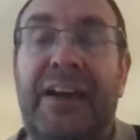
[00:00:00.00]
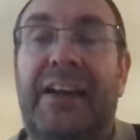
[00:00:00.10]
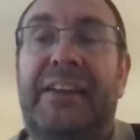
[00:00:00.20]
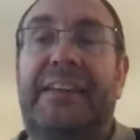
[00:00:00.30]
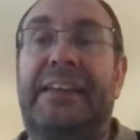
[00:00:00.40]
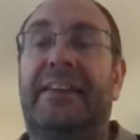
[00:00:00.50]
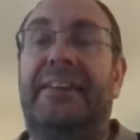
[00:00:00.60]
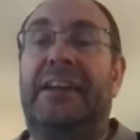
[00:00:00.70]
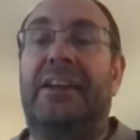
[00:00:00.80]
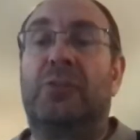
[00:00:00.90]
and I think
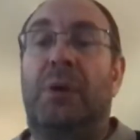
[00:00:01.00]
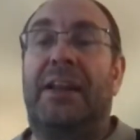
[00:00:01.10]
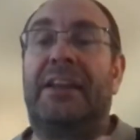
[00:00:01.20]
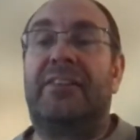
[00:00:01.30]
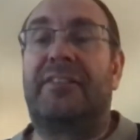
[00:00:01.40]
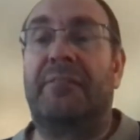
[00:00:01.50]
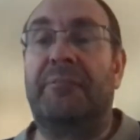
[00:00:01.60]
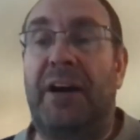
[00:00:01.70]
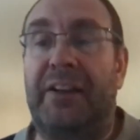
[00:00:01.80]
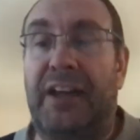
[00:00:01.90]
as well, it's
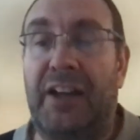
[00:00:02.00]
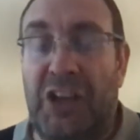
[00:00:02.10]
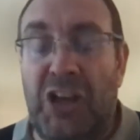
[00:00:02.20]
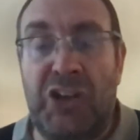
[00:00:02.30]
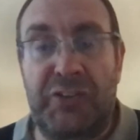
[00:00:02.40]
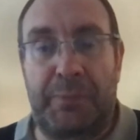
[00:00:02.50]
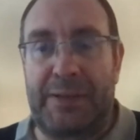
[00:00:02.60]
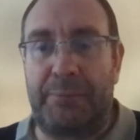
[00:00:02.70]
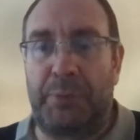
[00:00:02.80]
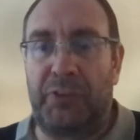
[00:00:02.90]
I'd urge
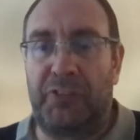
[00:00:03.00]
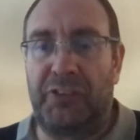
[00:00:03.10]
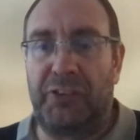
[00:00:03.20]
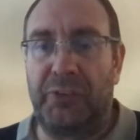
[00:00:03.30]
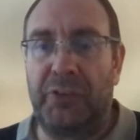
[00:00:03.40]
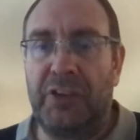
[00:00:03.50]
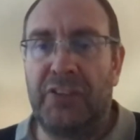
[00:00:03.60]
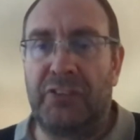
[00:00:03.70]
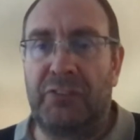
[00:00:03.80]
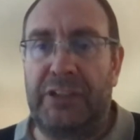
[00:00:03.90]
people to
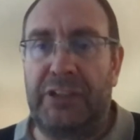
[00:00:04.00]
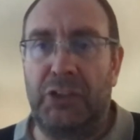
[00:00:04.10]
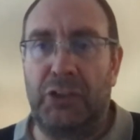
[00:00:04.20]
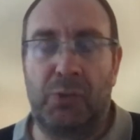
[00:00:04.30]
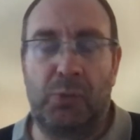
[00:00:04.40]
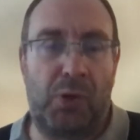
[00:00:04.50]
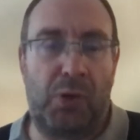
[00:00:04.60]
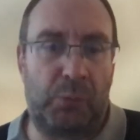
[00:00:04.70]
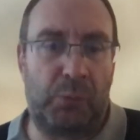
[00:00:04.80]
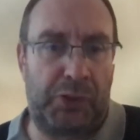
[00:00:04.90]
really look at
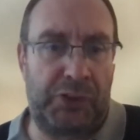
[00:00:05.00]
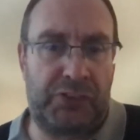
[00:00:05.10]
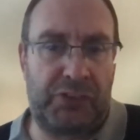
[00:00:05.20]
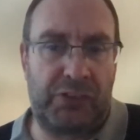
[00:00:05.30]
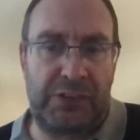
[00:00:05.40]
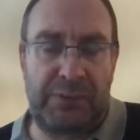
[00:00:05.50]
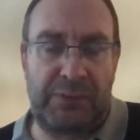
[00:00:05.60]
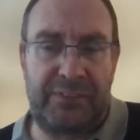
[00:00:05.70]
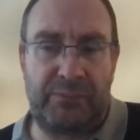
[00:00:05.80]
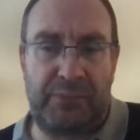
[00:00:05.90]
what you're doing
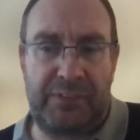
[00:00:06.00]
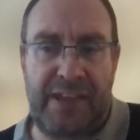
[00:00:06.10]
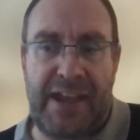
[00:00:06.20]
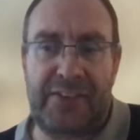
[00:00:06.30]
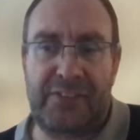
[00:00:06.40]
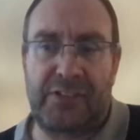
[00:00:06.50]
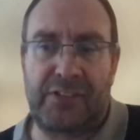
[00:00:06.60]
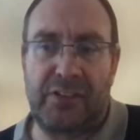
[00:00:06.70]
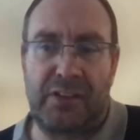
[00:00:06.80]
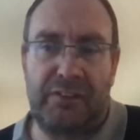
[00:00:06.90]
with
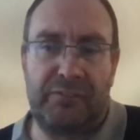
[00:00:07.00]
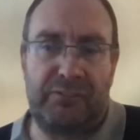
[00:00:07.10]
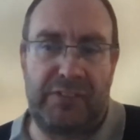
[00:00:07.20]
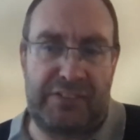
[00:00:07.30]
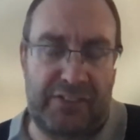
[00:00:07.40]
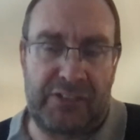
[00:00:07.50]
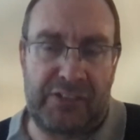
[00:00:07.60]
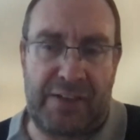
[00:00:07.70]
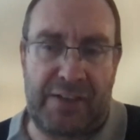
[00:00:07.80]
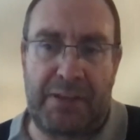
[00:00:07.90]
DEXT and reach out to
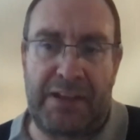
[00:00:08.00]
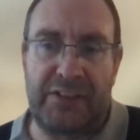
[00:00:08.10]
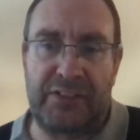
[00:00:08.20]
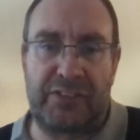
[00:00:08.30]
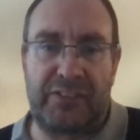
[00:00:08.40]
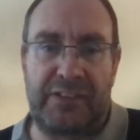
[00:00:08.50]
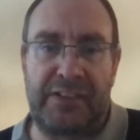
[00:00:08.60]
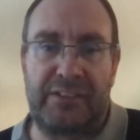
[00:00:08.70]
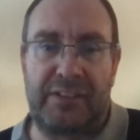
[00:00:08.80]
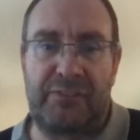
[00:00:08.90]
your account managers and
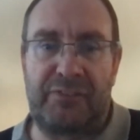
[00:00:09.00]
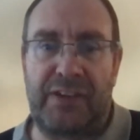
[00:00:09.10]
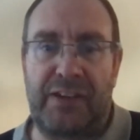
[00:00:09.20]
things if